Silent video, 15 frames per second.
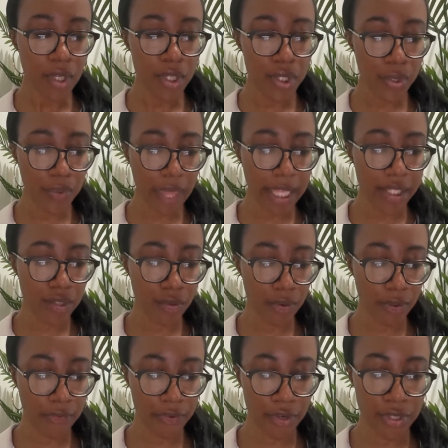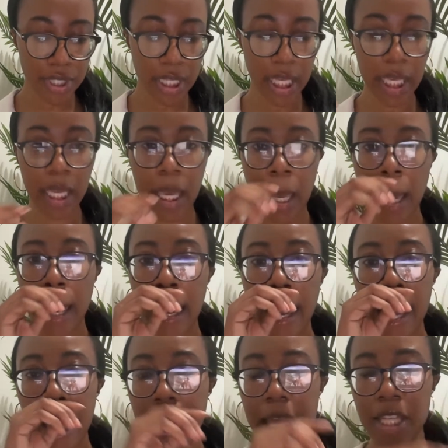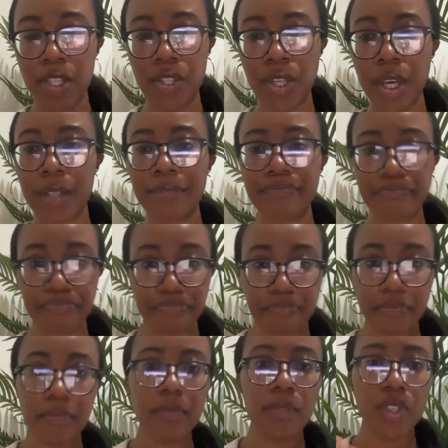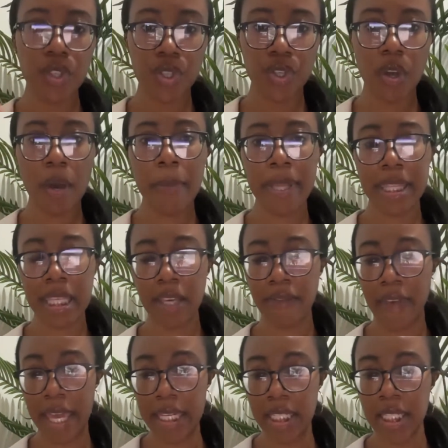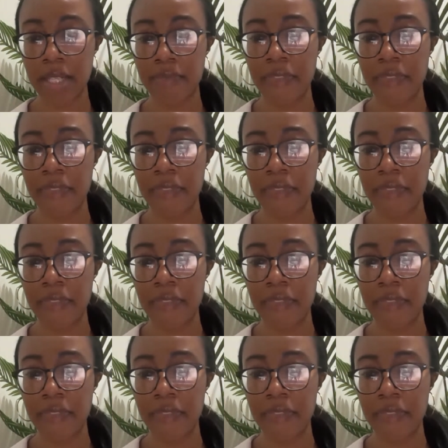So that's sort of the first thing. And so you show up at the event,